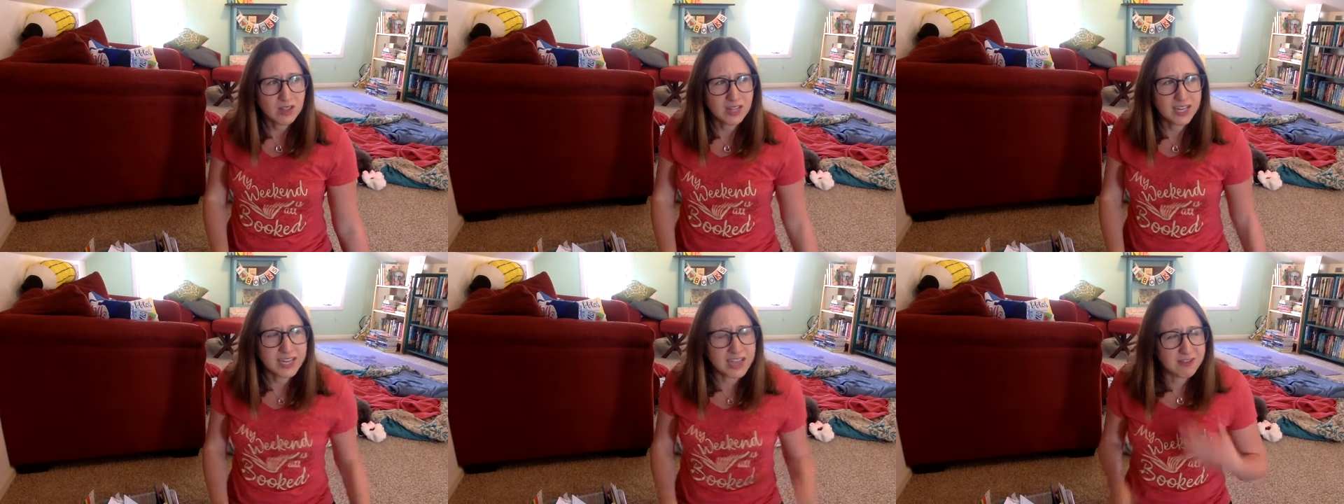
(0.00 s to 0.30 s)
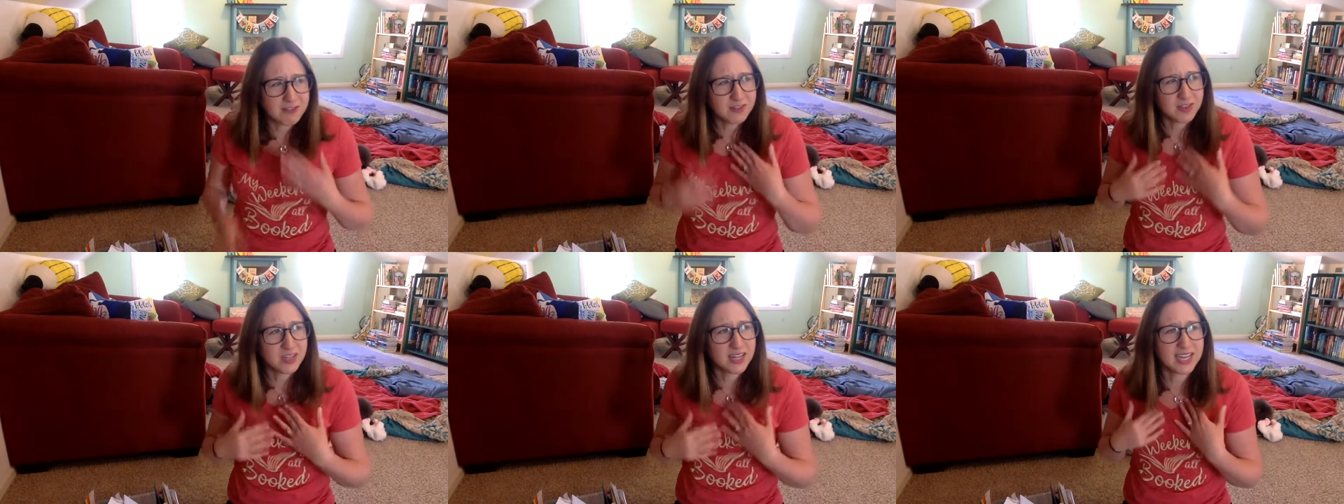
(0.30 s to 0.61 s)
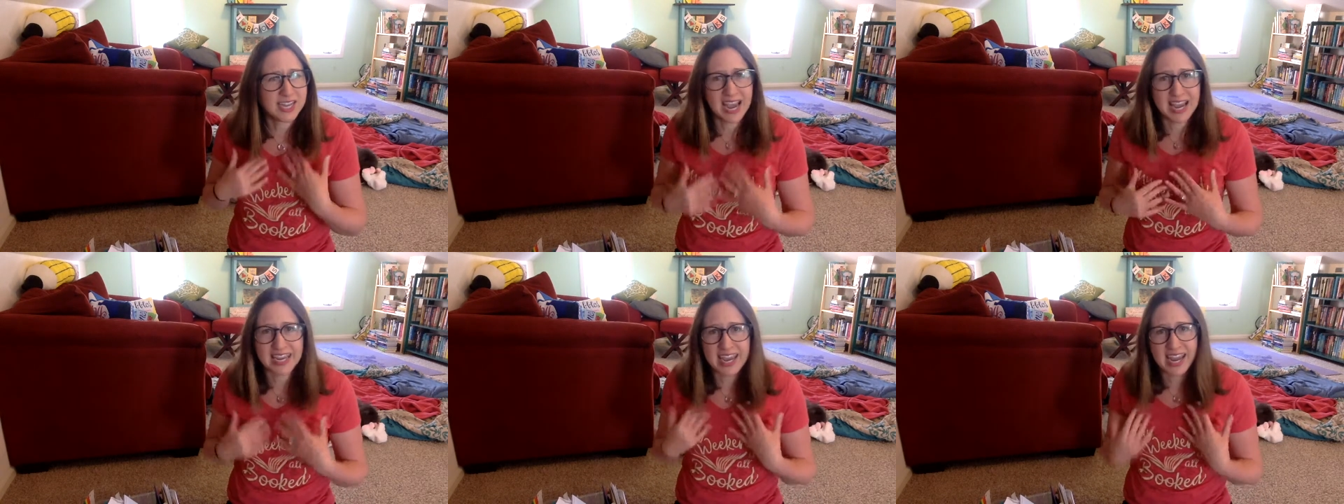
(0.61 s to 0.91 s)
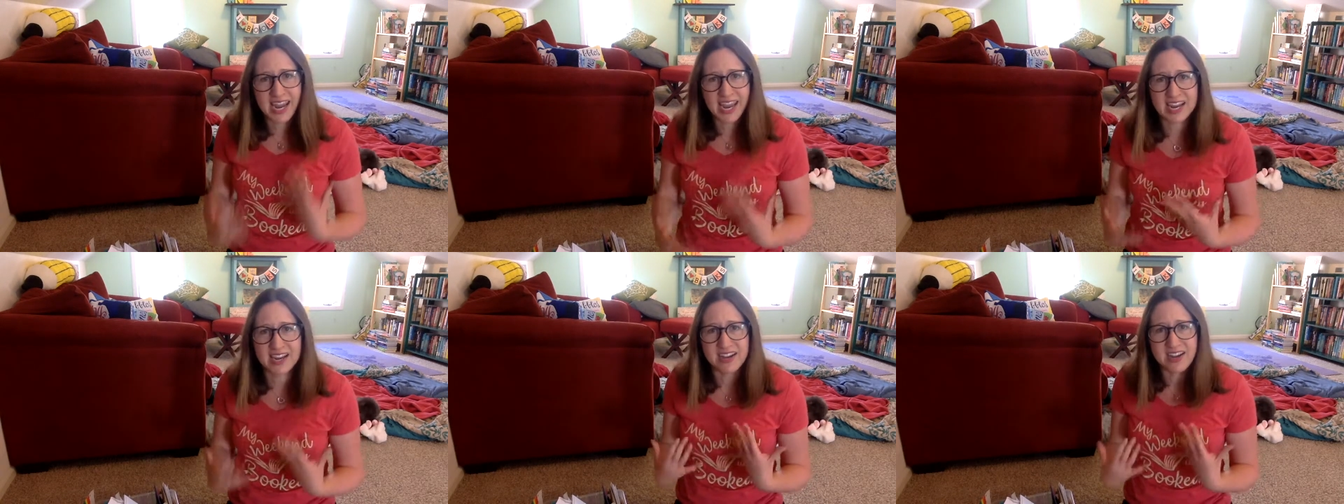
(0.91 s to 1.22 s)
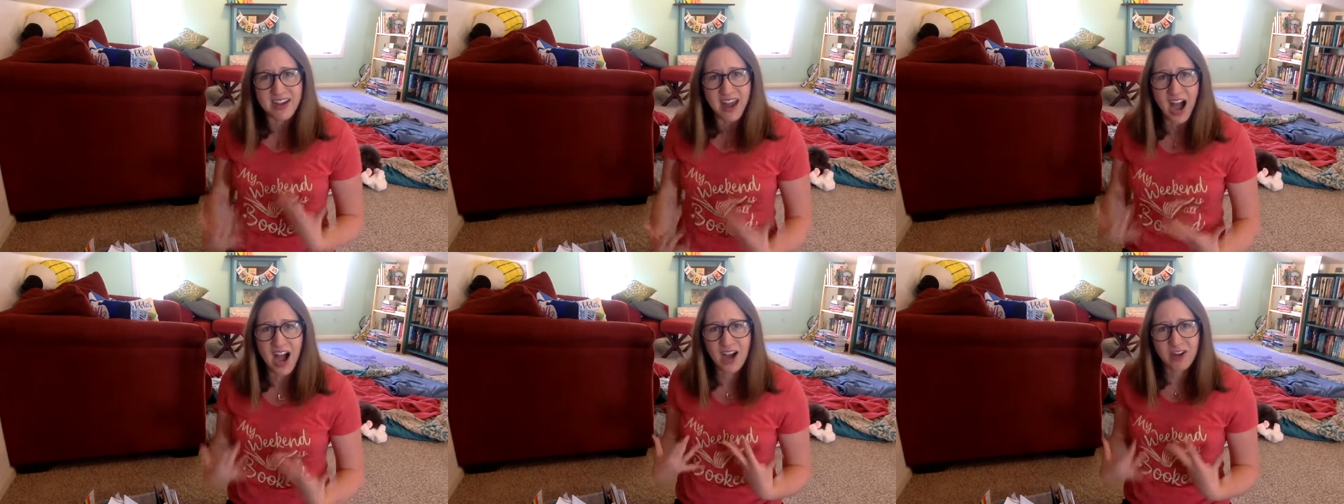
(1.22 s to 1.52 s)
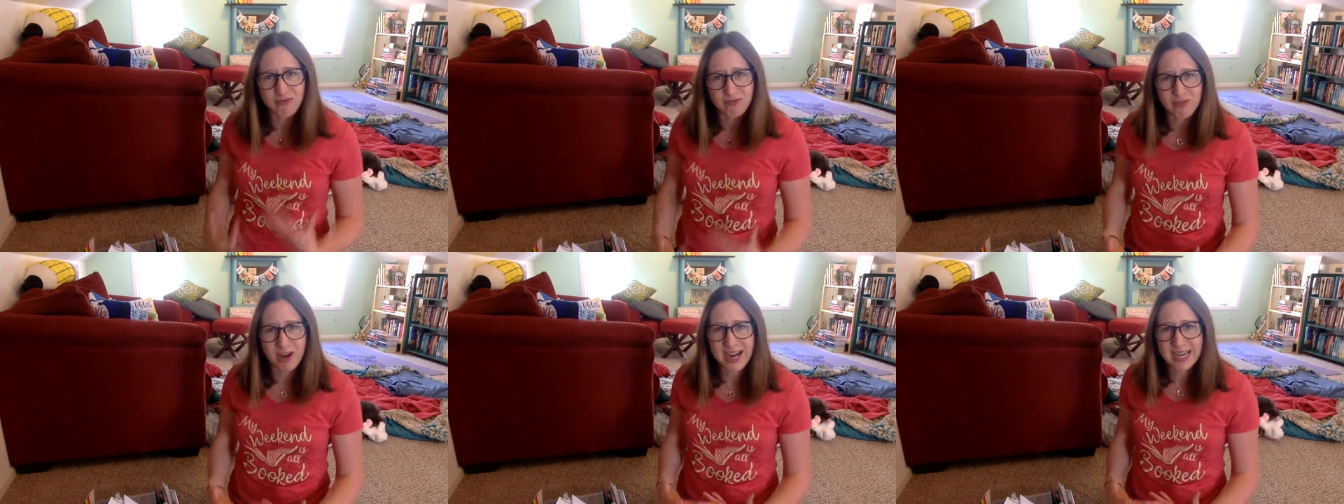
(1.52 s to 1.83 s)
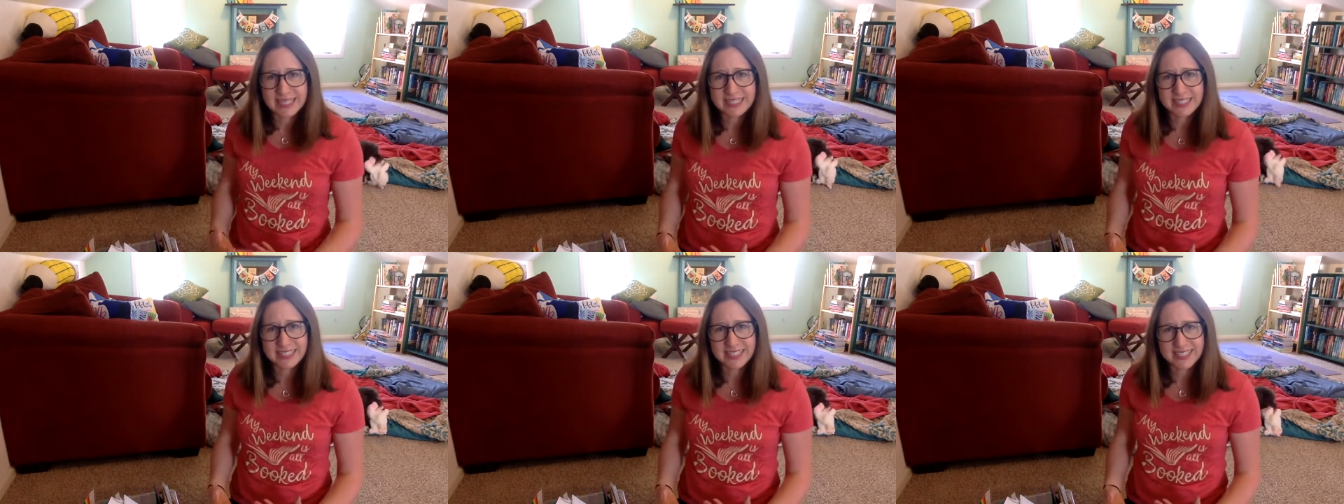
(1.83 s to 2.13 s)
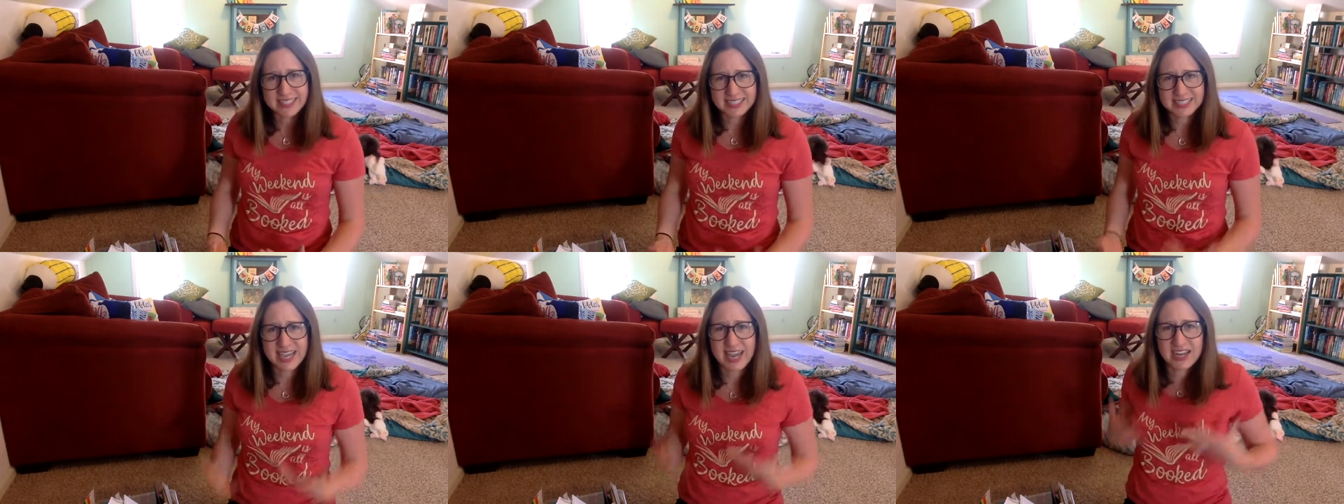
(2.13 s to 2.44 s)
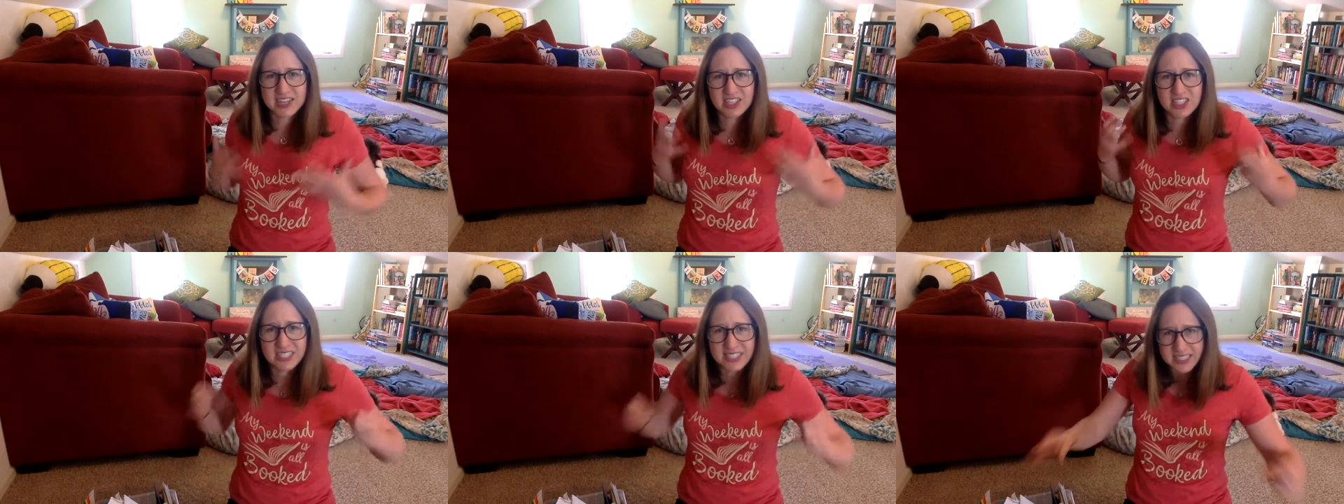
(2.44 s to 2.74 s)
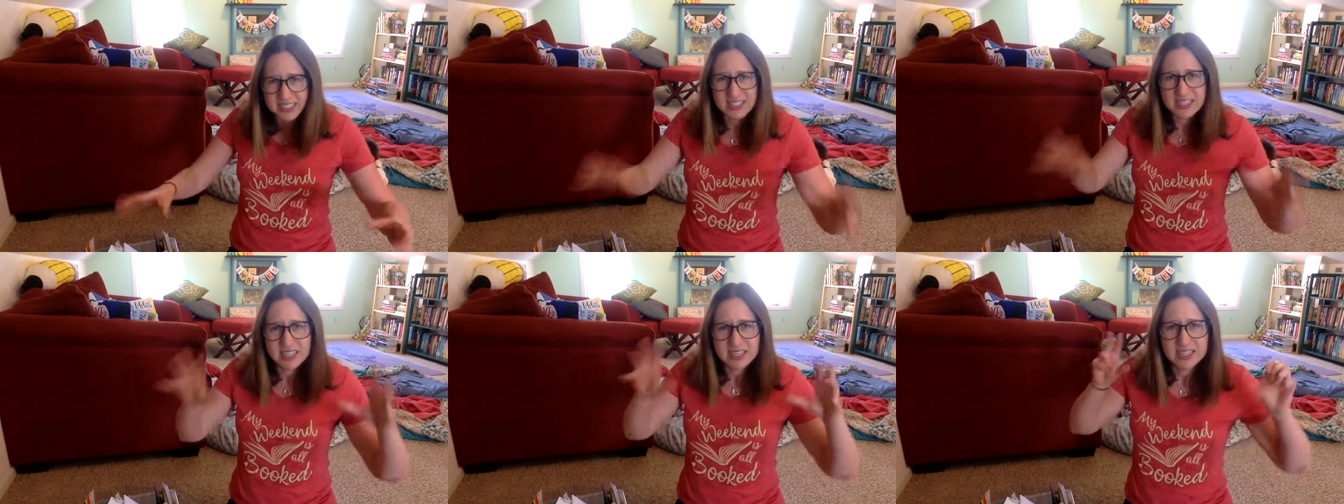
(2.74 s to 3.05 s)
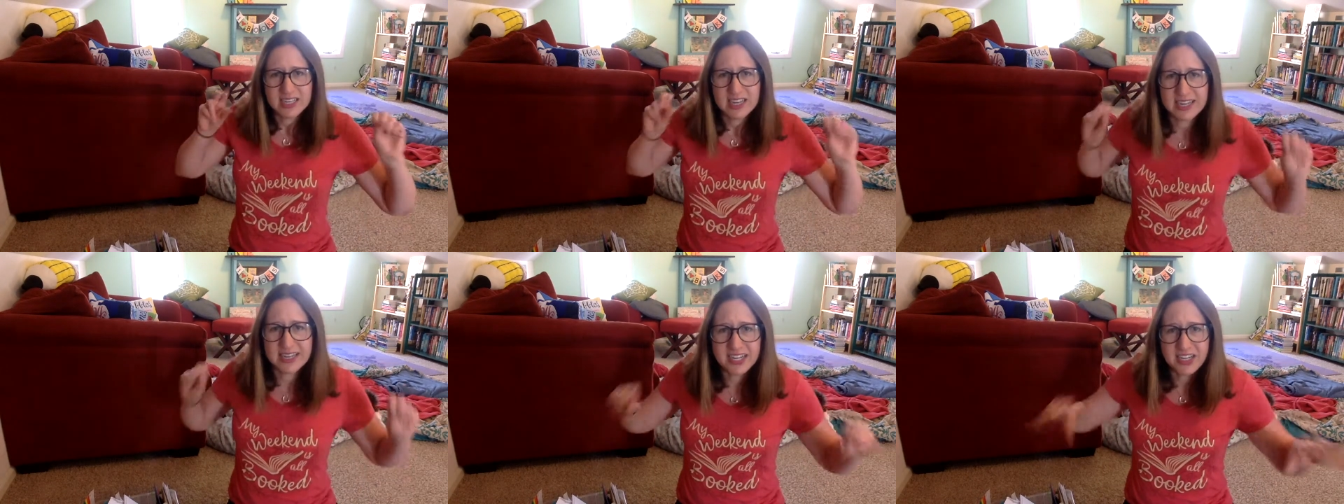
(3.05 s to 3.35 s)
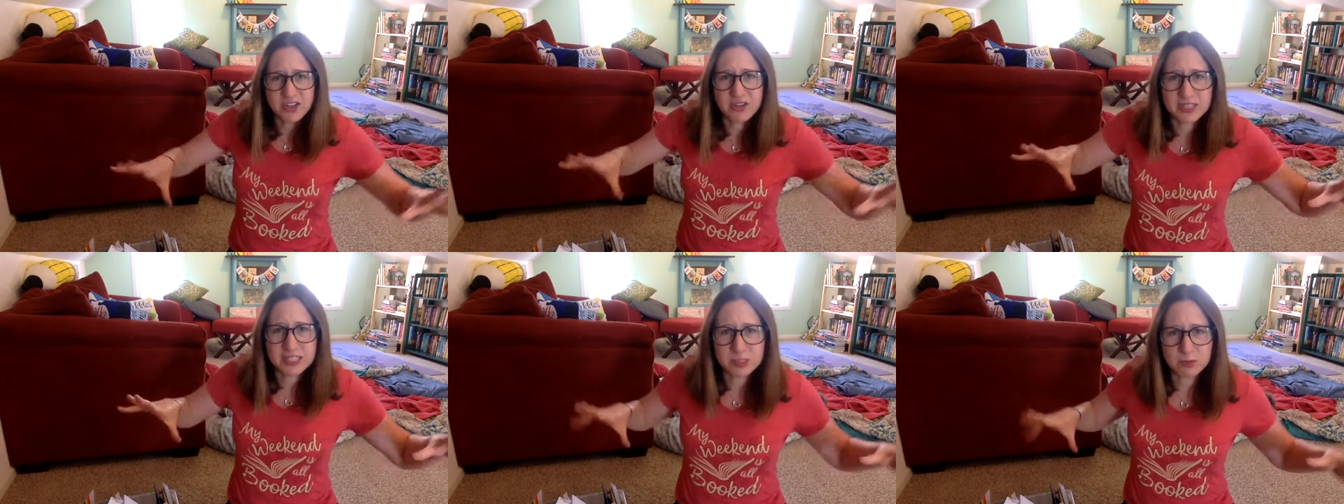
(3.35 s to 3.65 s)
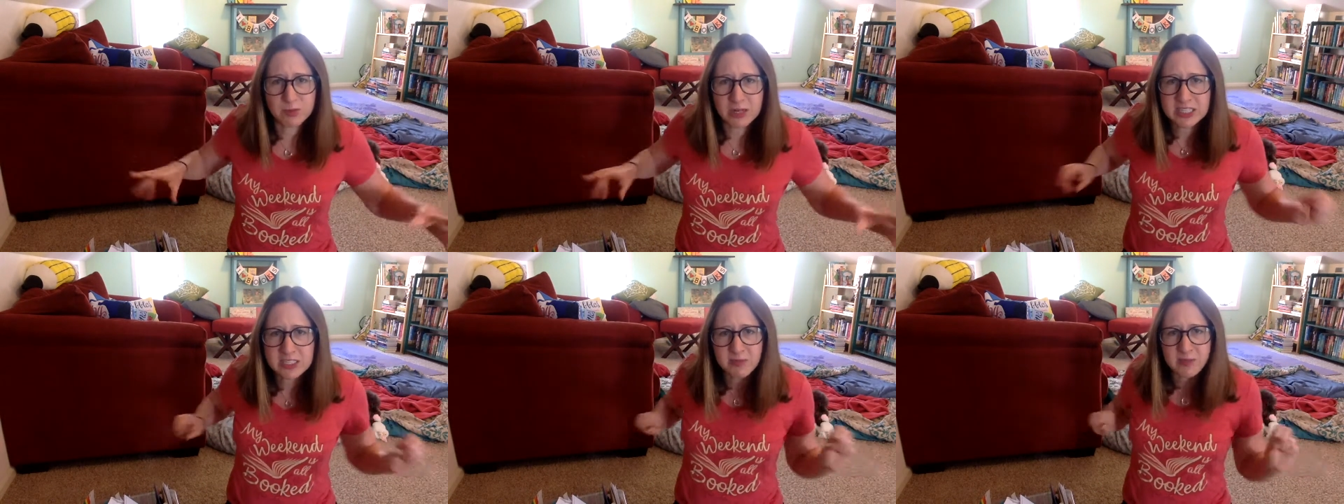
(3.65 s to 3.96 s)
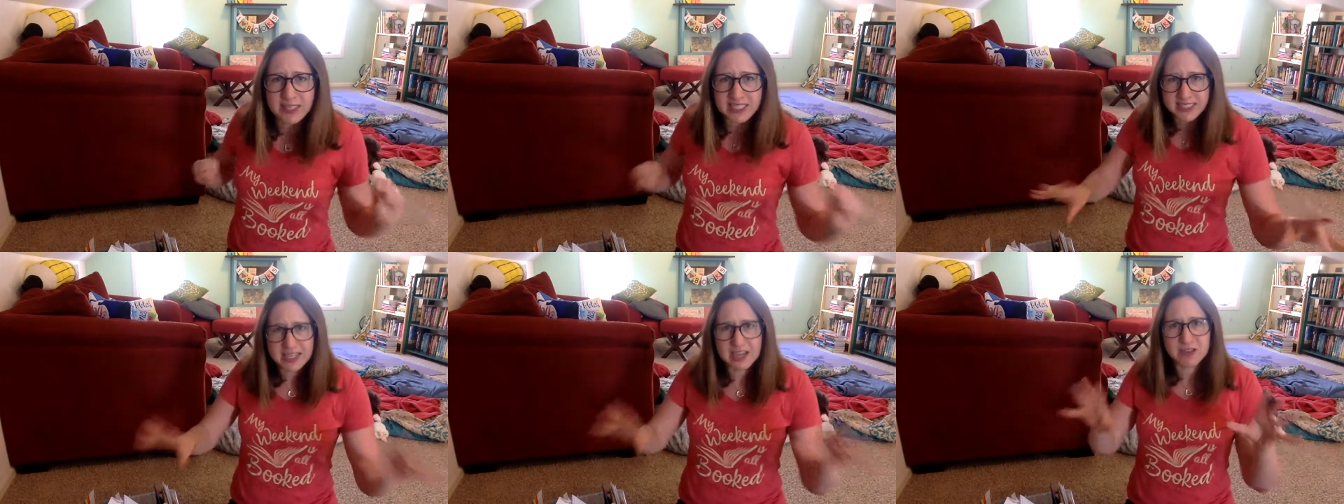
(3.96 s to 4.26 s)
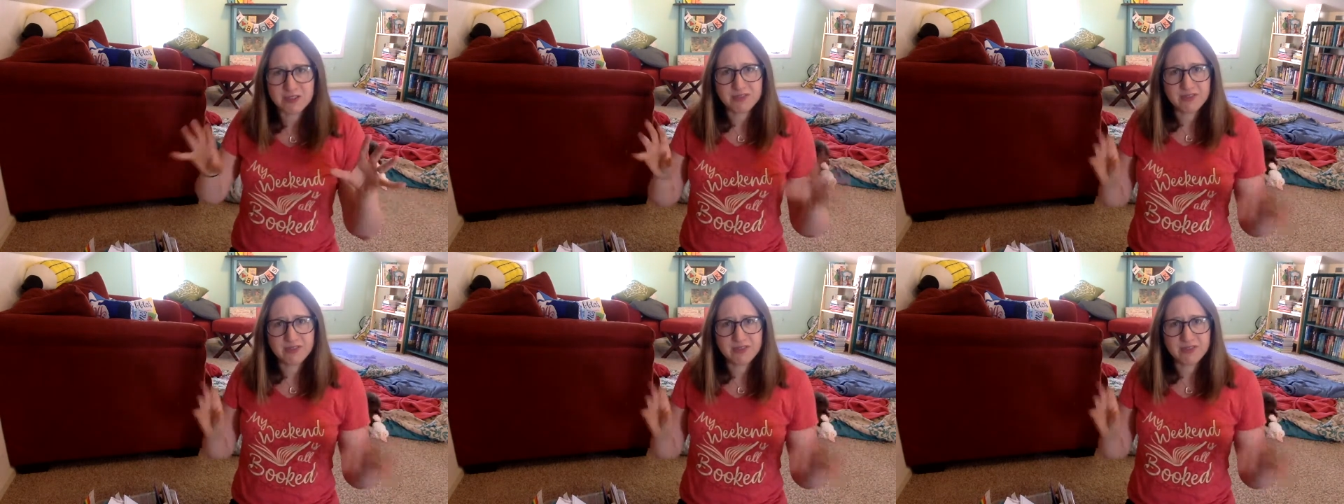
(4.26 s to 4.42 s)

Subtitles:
I feel like I can't not write because I need to express myself.